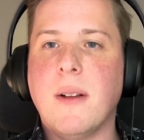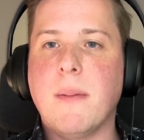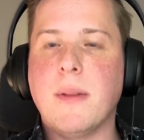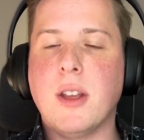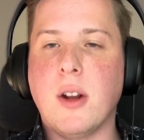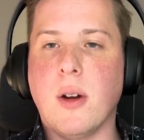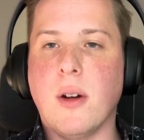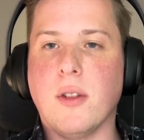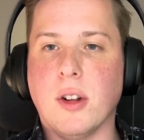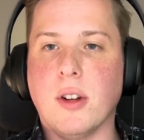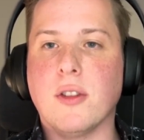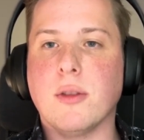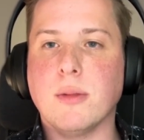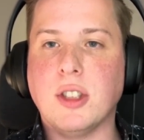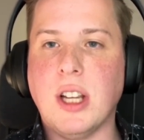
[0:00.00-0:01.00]
have
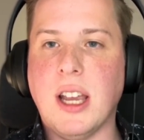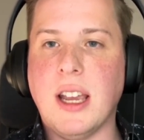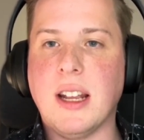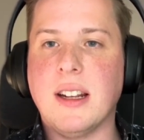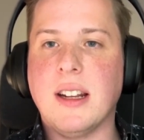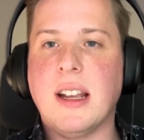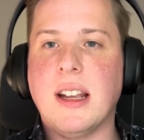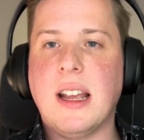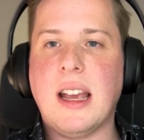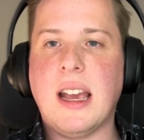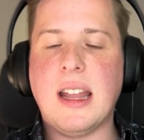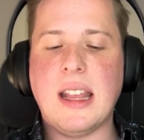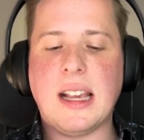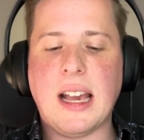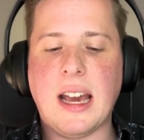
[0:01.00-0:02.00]
learned from Shane
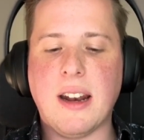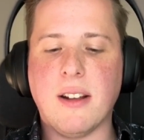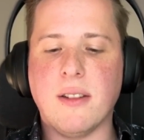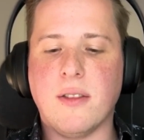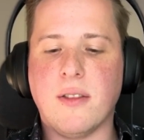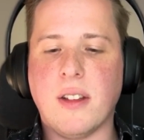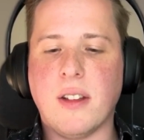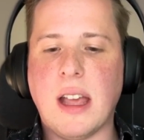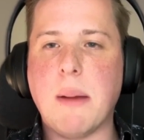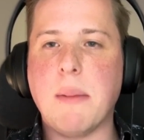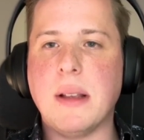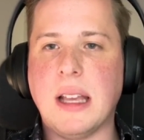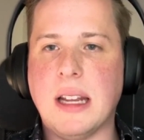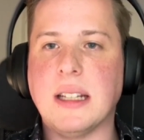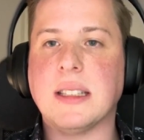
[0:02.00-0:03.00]
and they kind of
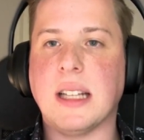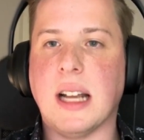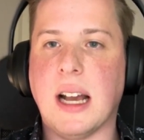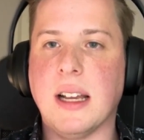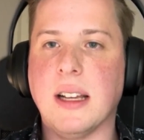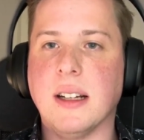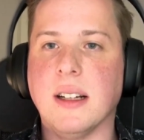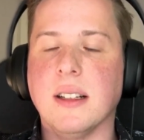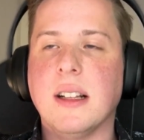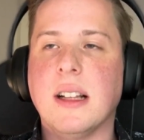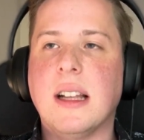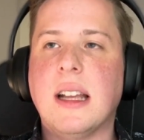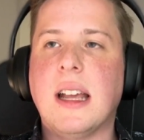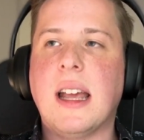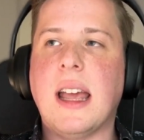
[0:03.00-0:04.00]
emulate his style
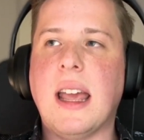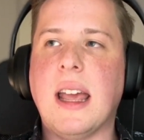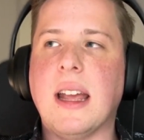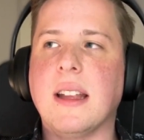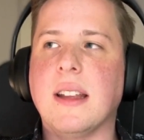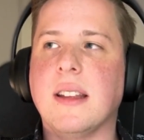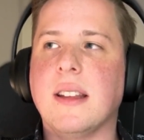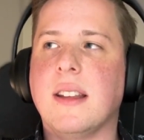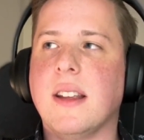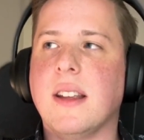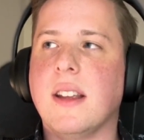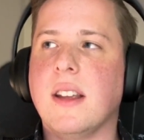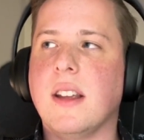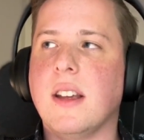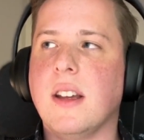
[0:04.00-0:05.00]
and
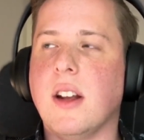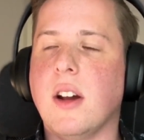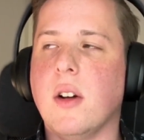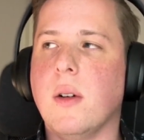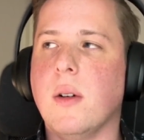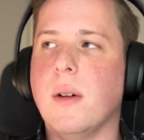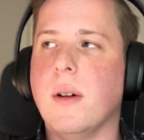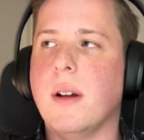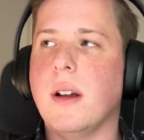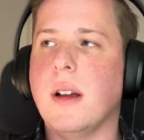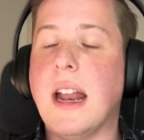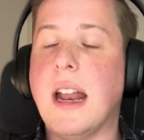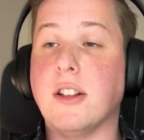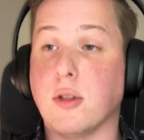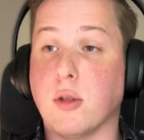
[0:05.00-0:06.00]

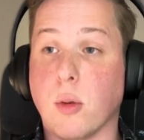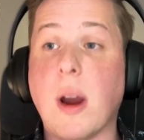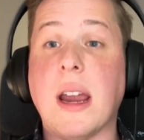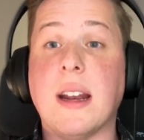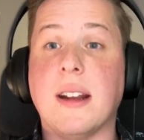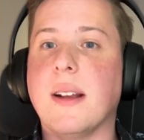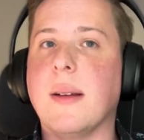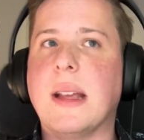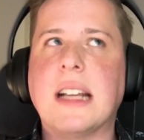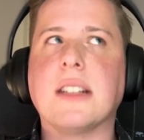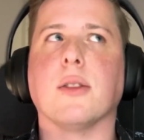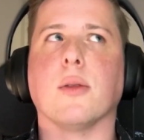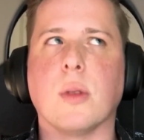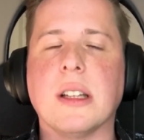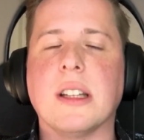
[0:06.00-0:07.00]
and it's great. He has
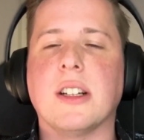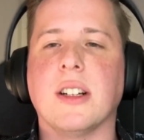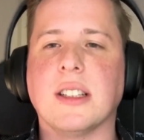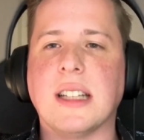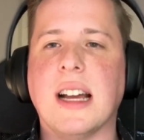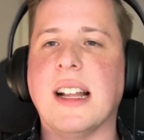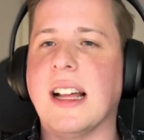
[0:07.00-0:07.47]
a really good style. I